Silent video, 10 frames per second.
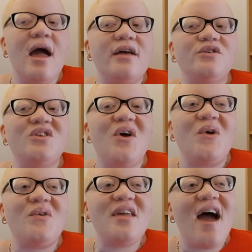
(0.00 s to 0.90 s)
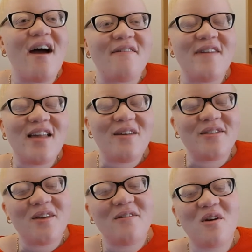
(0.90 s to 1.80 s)
So yeah, thank you
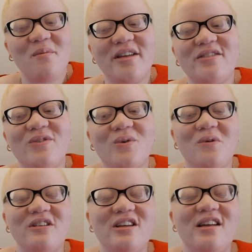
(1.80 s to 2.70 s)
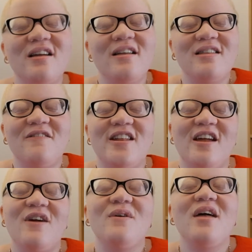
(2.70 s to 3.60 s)
so very much for watching the
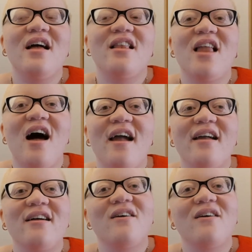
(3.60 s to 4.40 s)
video. Like,